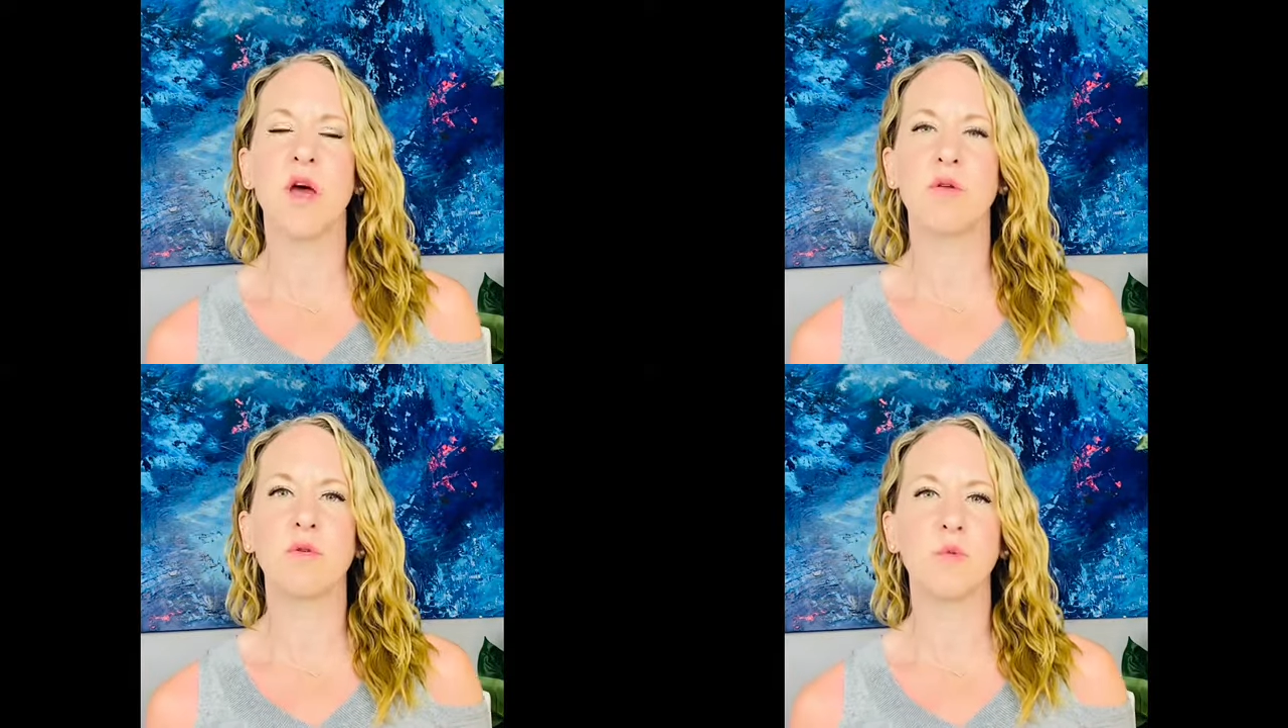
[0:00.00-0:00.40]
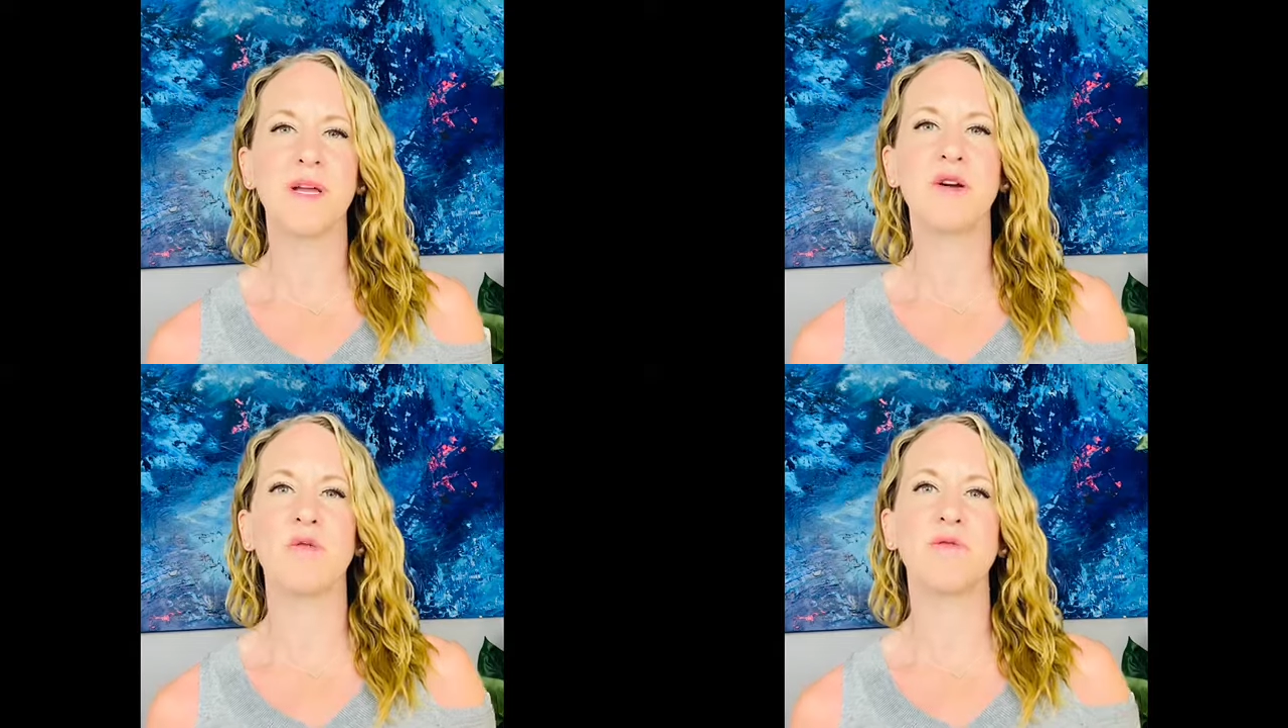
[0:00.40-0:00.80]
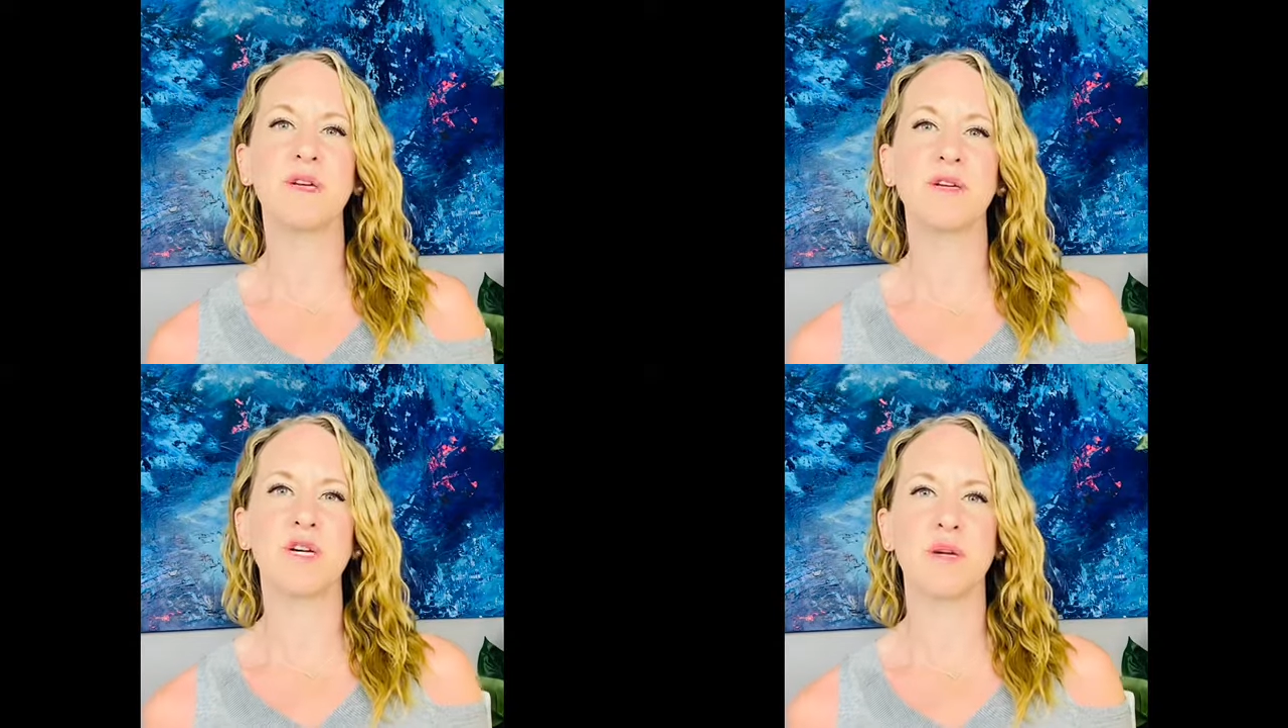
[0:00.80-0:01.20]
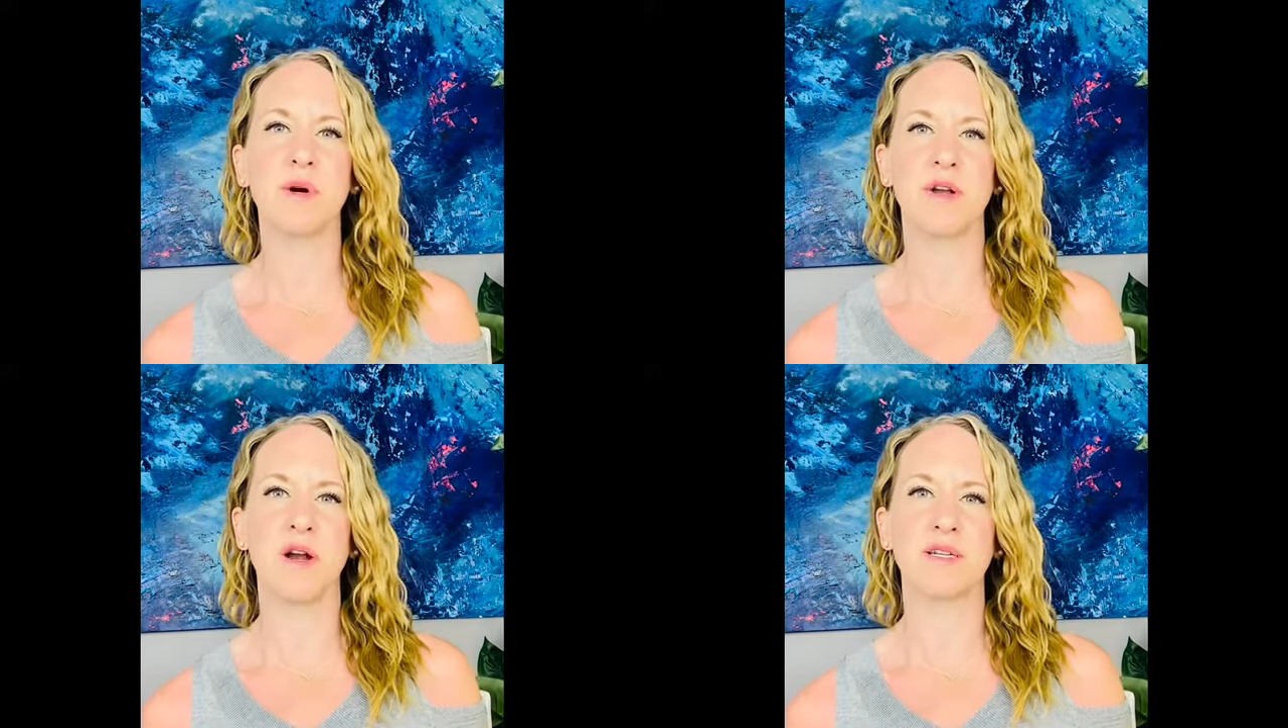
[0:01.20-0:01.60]
when we don't feel good
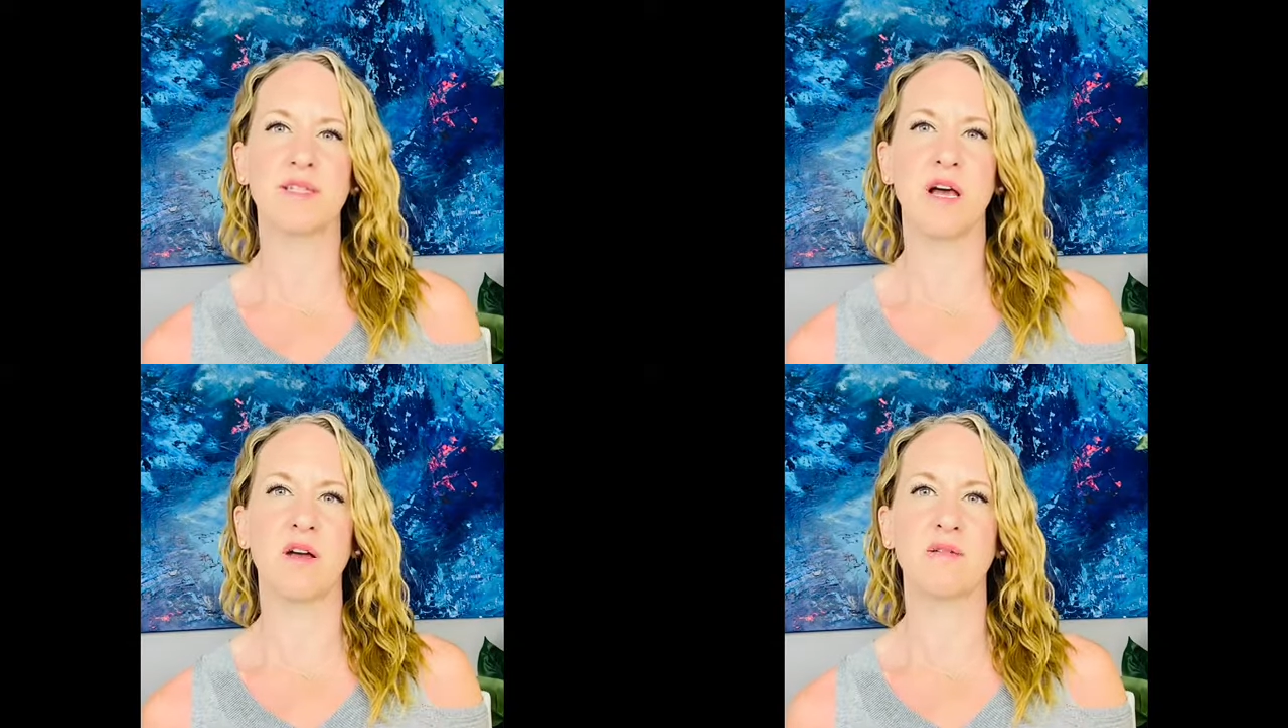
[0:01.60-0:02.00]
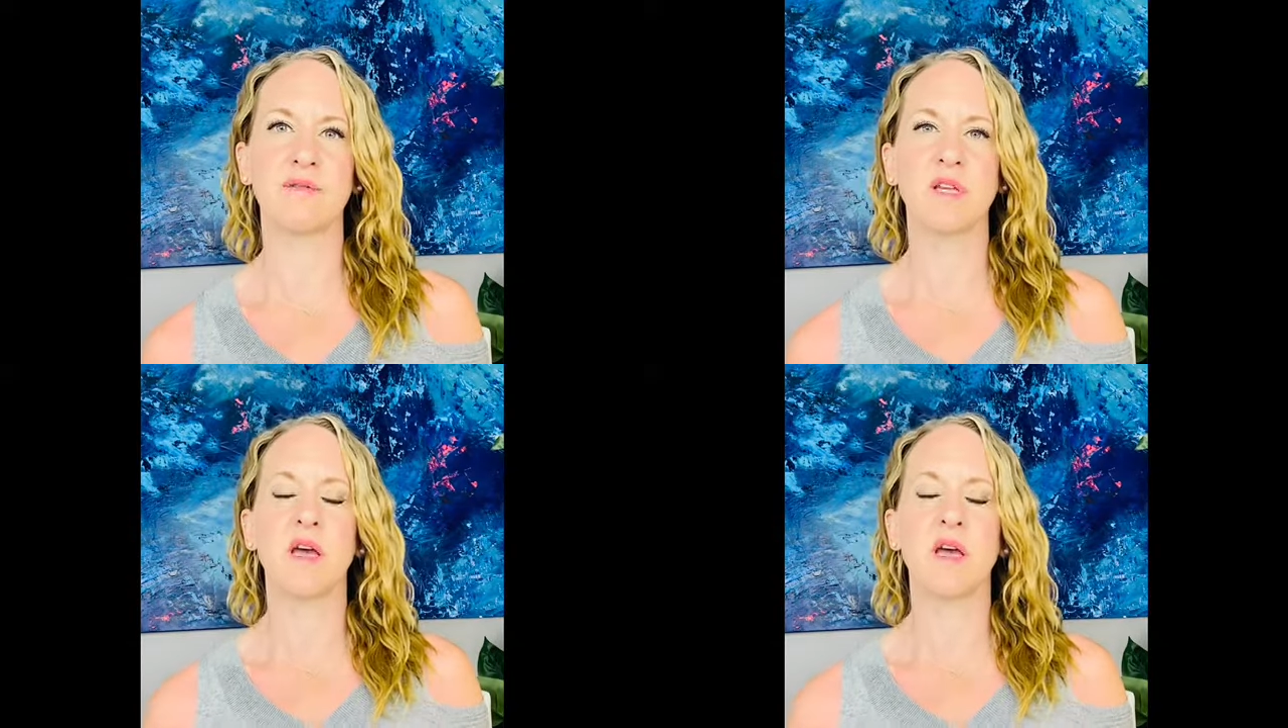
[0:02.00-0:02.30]
about ourselves,